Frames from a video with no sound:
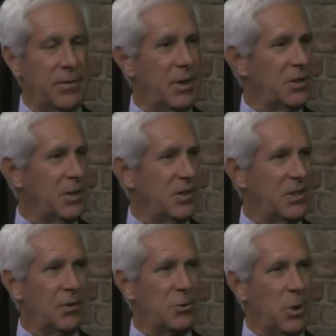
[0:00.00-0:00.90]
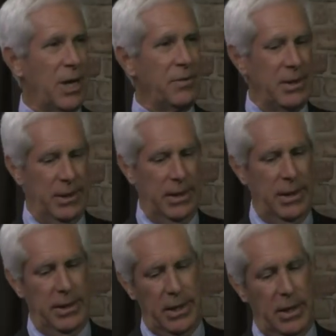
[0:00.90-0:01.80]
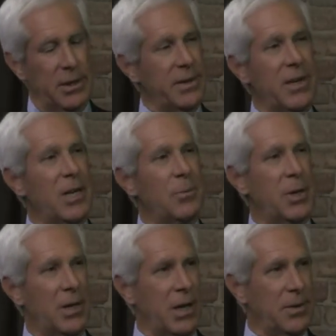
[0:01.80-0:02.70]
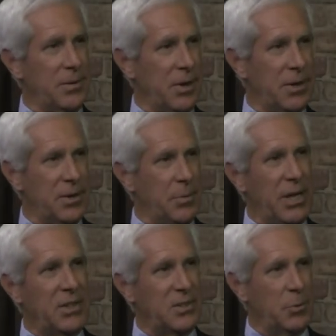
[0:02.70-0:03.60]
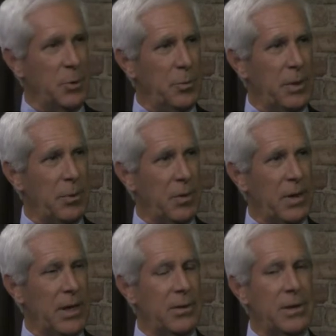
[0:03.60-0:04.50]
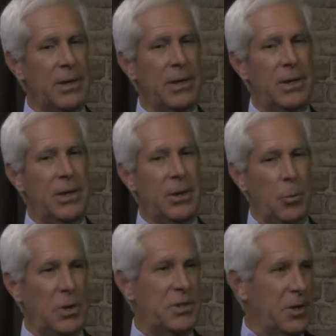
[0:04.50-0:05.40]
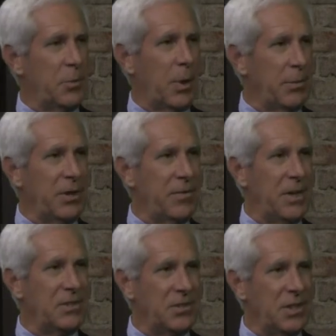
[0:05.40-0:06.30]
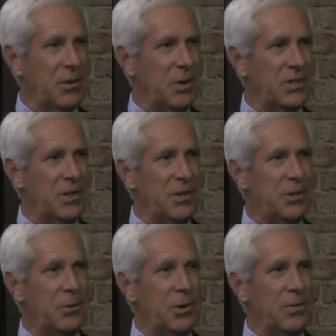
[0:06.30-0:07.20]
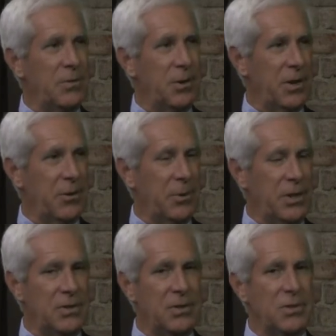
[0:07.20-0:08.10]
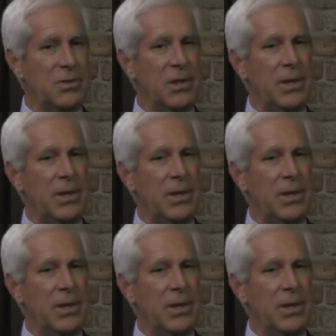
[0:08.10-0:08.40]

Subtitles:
eventually self-driving? Not only there, but on the base to move people around, which the Department of Defense is interested in doing for other reasons.